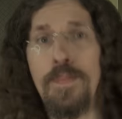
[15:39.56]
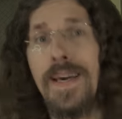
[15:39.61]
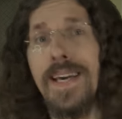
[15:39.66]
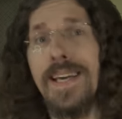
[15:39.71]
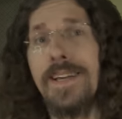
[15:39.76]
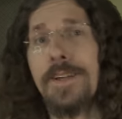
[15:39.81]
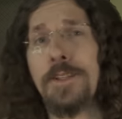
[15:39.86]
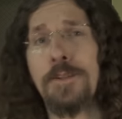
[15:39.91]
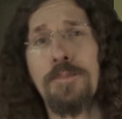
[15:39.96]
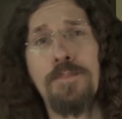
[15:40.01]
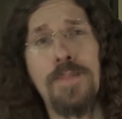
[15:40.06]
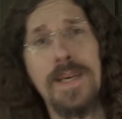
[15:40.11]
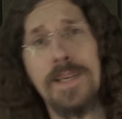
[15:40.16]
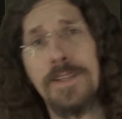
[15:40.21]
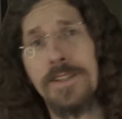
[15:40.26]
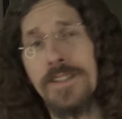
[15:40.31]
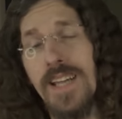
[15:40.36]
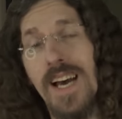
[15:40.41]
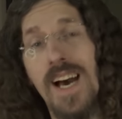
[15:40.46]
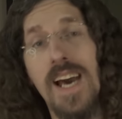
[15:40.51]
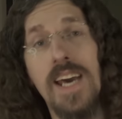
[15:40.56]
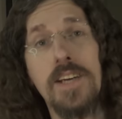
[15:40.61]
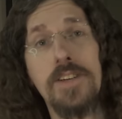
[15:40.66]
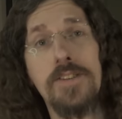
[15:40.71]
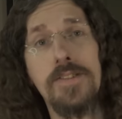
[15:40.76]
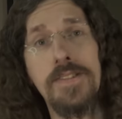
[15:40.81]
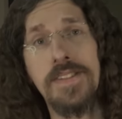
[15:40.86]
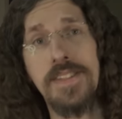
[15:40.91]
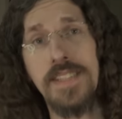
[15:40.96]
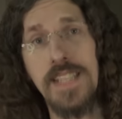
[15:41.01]
Peters, I
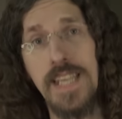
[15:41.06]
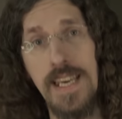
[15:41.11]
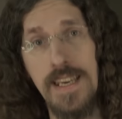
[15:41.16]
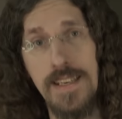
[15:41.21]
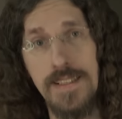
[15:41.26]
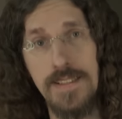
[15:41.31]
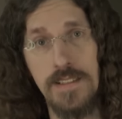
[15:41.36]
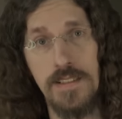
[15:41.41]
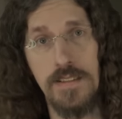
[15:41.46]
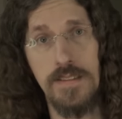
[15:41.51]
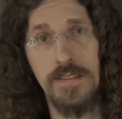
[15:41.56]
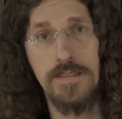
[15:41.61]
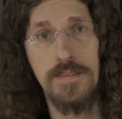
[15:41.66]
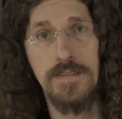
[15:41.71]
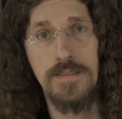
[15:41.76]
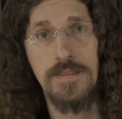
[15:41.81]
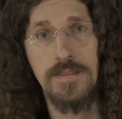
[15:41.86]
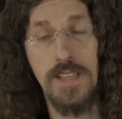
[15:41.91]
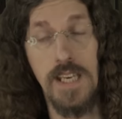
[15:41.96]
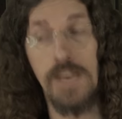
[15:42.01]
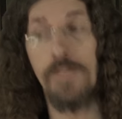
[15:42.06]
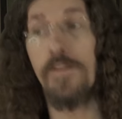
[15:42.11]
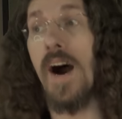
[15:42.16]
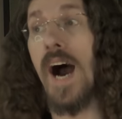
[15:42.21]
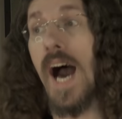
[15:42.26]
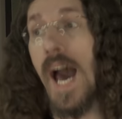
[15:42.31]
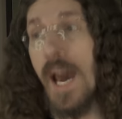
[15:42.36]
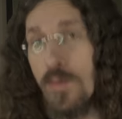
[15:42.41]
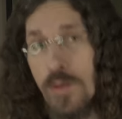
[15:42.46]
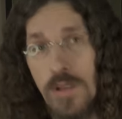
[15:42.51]
understand. If
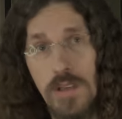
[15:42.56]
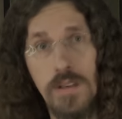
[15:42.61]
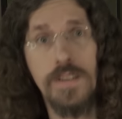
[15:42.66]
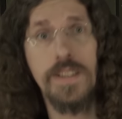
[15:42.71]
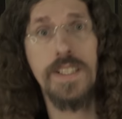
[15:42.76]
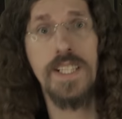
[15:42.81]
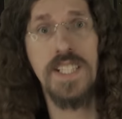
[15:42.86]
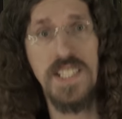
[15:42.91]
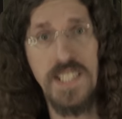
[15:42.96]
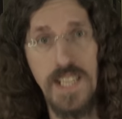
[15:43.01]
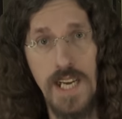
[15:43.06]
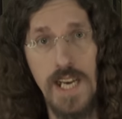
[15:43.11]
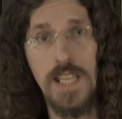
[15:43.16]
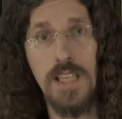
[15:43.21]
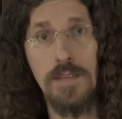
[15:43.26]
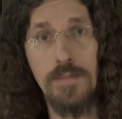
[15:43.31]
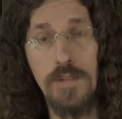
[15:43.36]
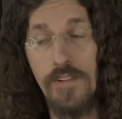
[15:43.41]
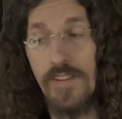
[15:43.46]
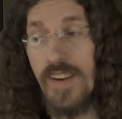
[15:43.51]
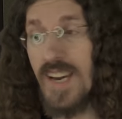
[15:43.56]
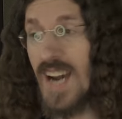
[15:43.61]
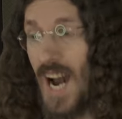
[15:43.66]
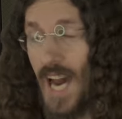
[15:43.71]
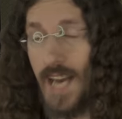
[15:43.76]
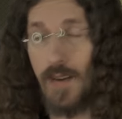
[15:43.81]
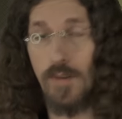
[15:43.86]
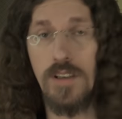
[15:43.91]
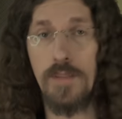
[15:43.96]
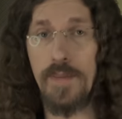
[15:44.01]
I were in an asylum movie,
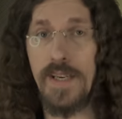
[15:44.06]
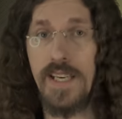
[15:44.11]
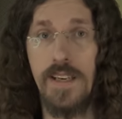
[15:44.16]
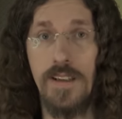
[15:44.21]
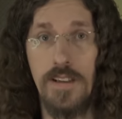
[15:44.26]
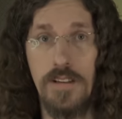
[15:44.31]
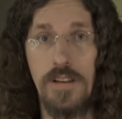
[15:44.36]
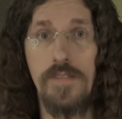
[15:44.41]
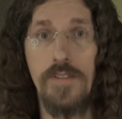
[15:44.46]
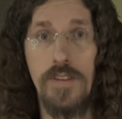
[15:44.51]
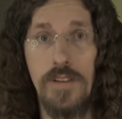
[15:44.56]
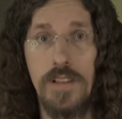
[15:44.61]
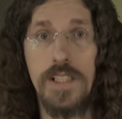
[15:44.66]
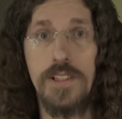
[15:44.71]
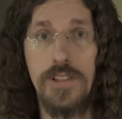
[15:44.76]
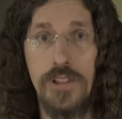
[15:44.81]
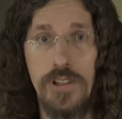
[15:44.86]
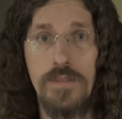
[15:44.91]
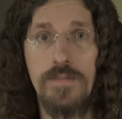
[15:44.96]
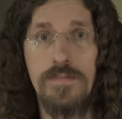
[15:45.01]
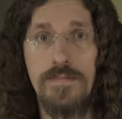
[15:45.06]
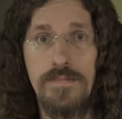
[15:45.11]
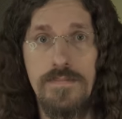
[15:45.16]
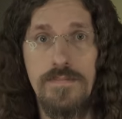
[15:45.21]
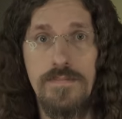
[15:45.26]
I'd want to be killed off early too.